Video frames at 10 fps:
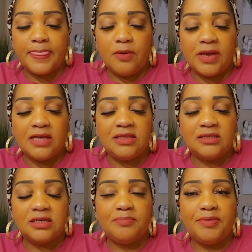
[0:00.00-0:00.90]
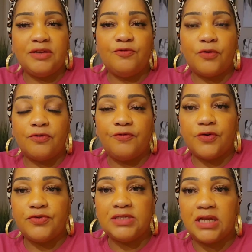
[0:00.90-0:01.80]
Okay, this could be for
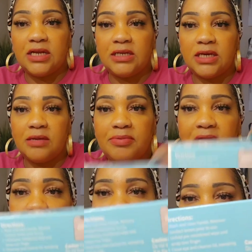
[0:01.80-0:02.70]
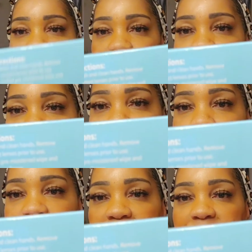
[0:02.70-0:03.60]
first aid kit, but I got it for
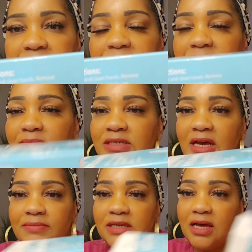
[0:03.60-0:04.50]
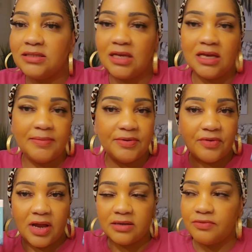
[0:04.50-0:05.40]
May because sometimes, guys, I could be
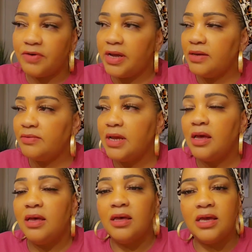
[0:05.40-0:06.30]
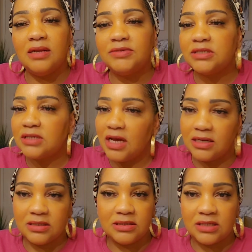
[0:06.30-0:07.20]
riding around and I'm just tired
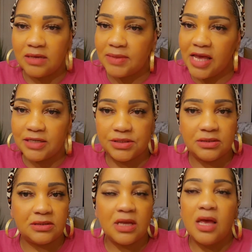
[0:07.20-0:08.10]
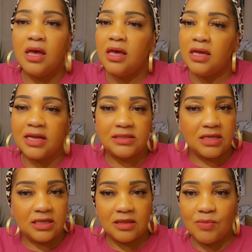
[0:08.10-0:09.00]
of these damn lashes and I
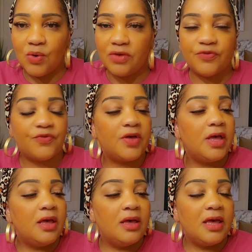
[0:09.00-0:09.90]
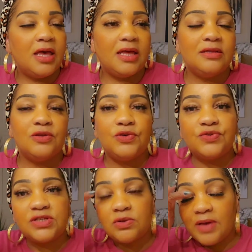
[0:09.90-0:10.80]
take them off and you
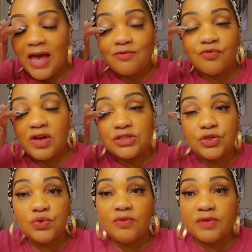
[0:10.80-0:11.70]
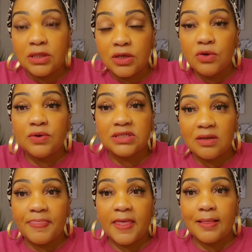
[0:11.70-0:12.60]
still have residue of glue or
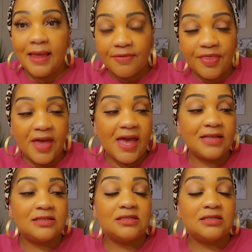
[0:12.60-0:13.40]
something like that.